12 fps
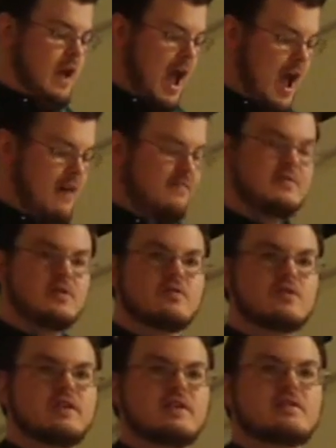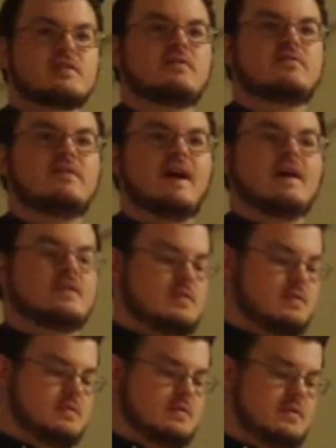After she has
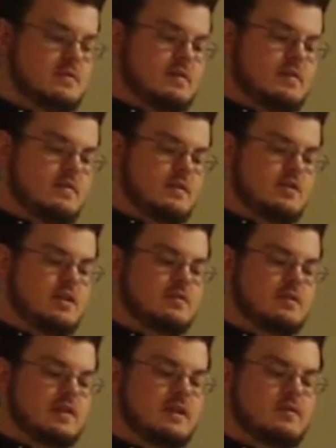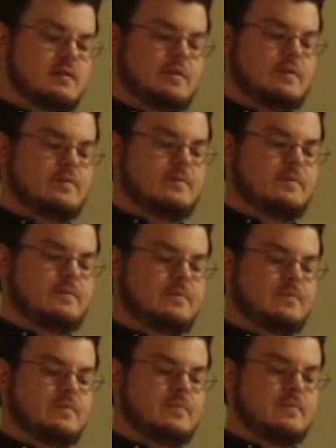confessed that Jesus healed
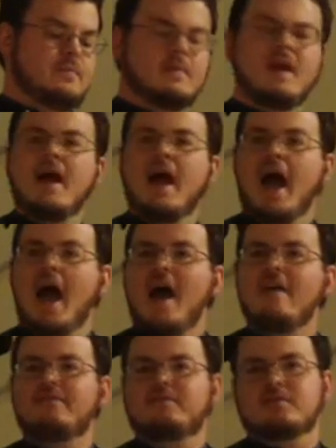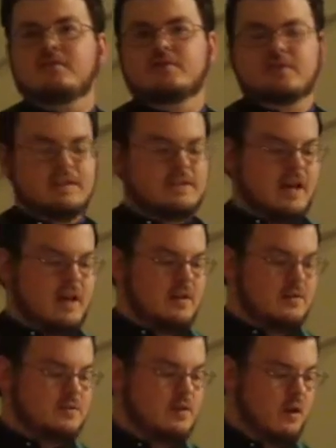her, after she
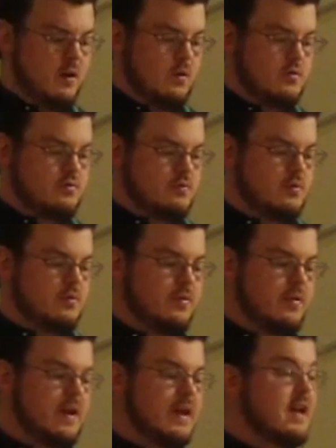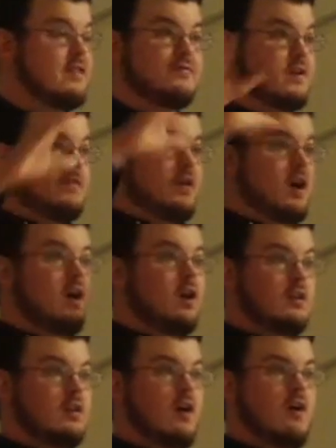tells the whole truth in front
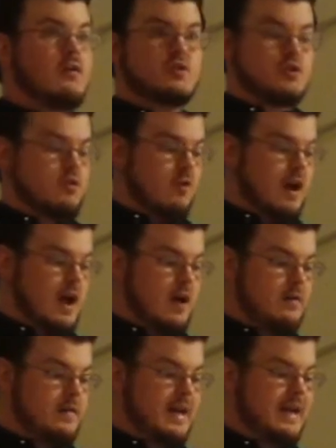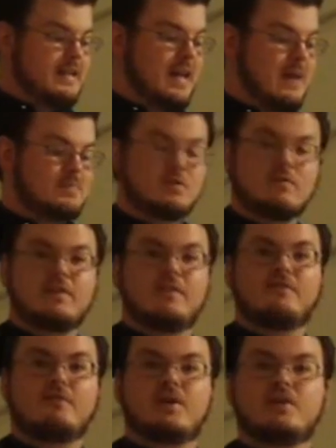of a large crowd that had kept her
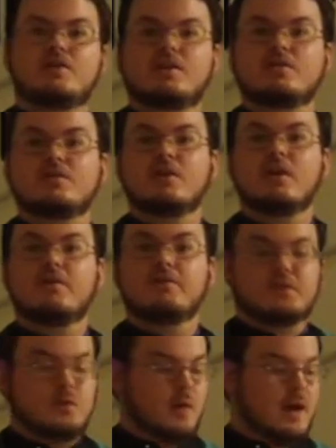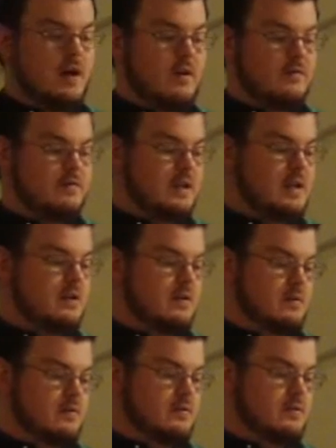on the fringes for 12
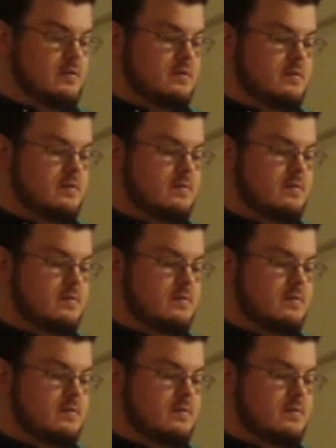years,